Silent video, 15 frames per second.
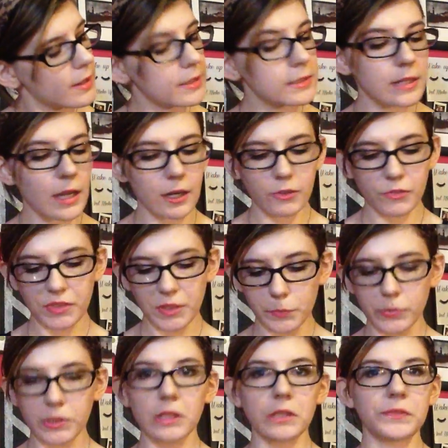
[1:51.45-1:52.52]
None of
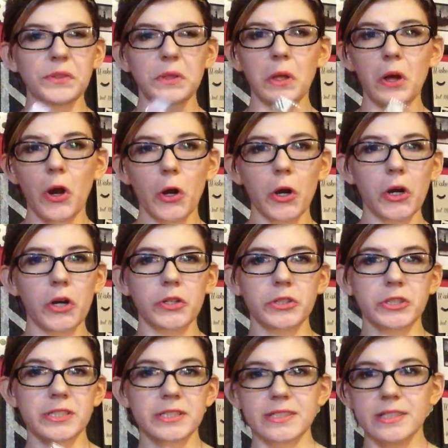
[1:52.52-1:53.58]
them really feel hard
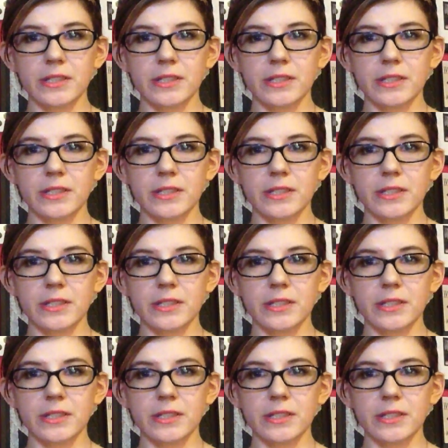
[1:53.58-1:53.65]
or